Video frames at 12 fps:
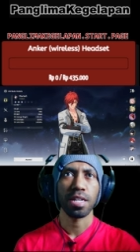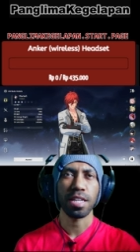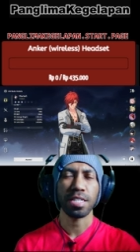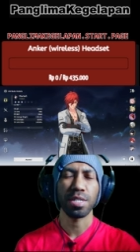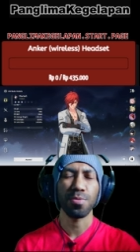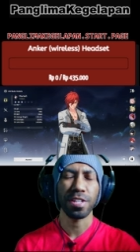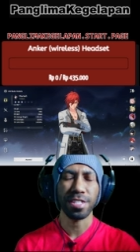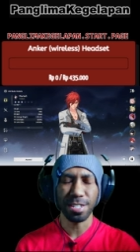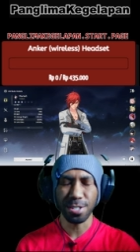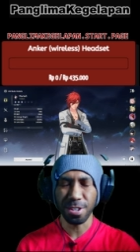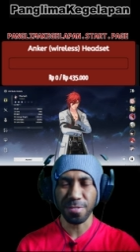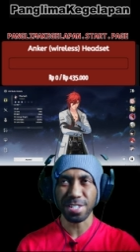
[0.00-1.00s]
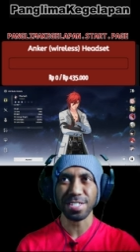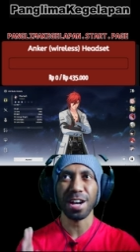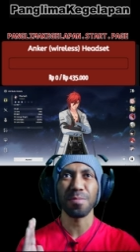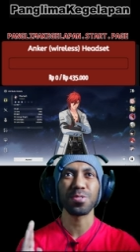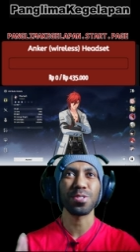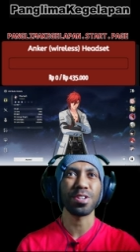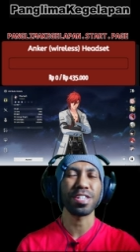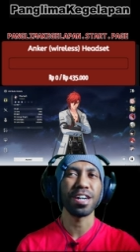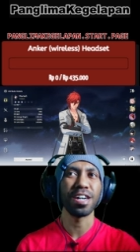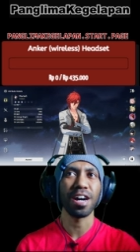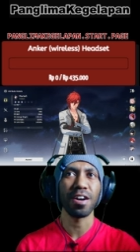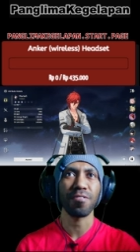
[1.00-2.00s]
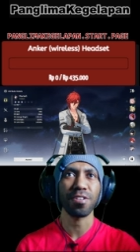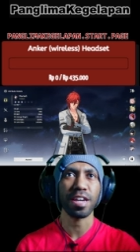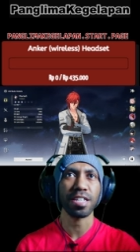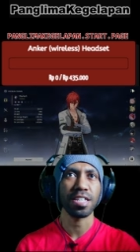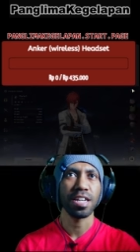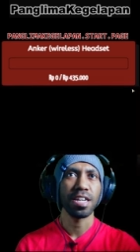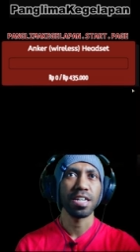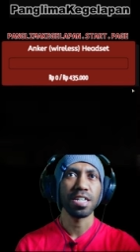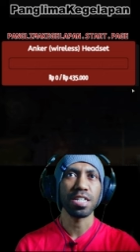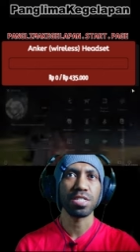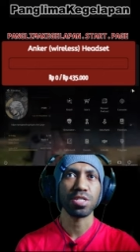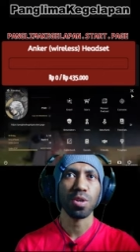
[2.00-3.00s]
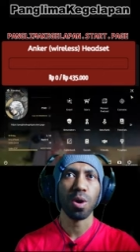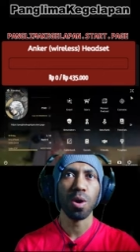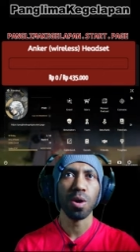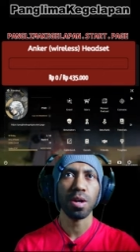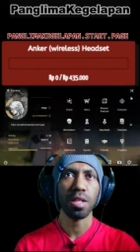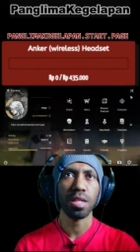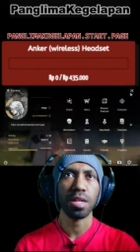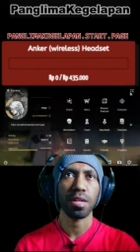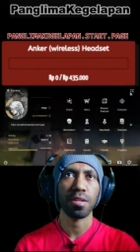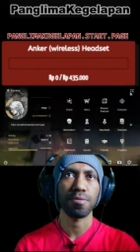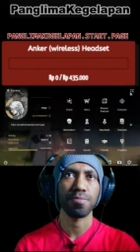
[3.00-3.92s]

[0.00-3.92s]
not simulated universe i'm sorry i forget it's called